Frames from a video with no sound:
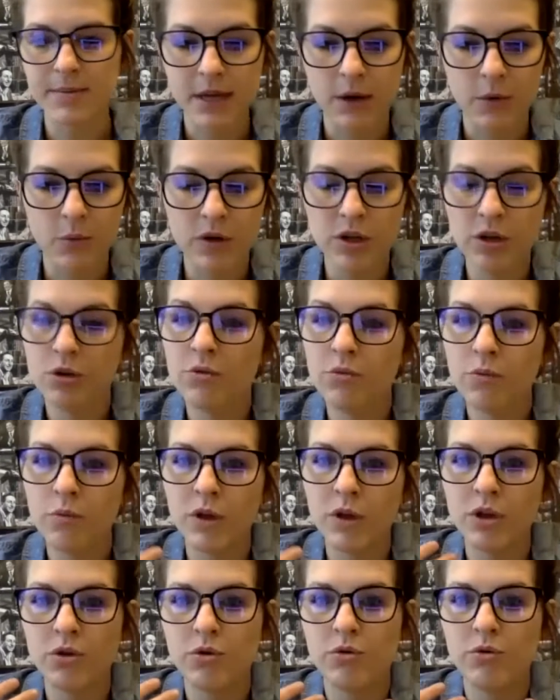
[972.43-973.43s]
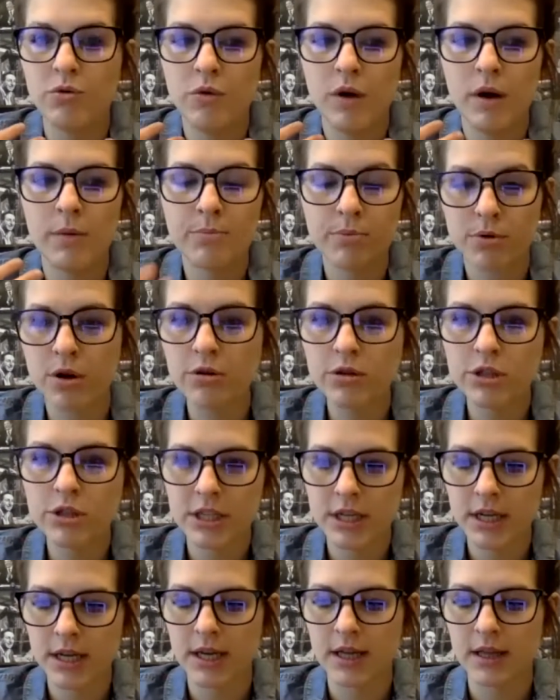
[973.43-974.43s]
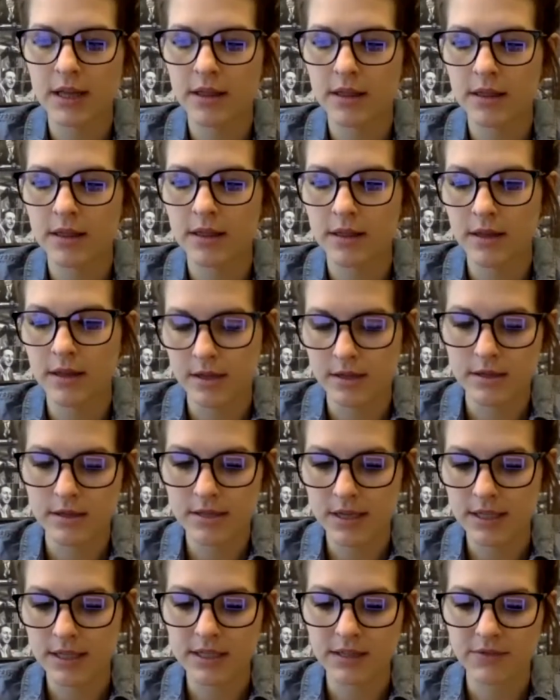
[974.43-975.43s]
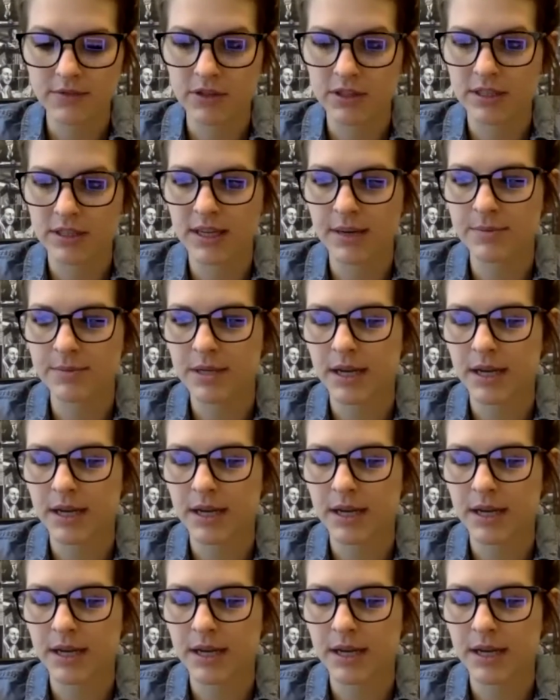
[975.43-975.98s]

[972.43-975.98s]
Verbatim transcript: like when you when you approach it in these six different steps,